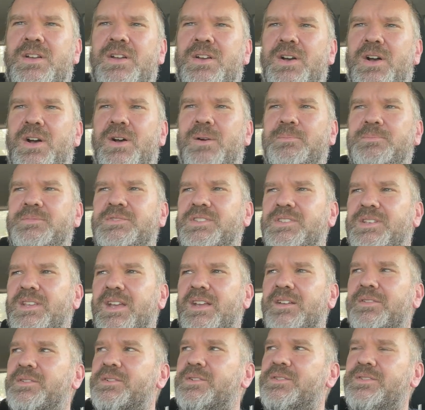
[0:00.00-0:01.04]
come
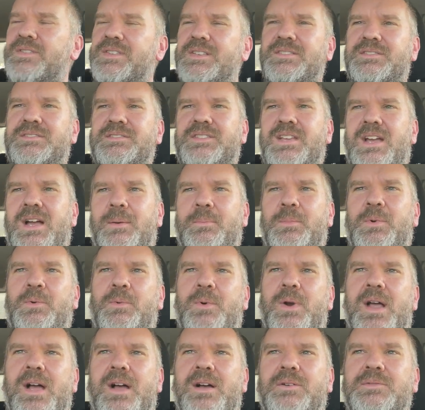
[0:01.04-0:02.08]
together this time
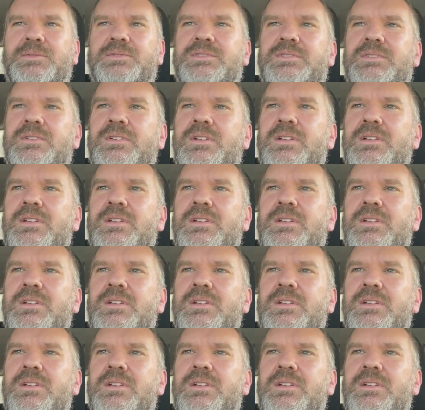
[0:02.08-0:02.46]
around?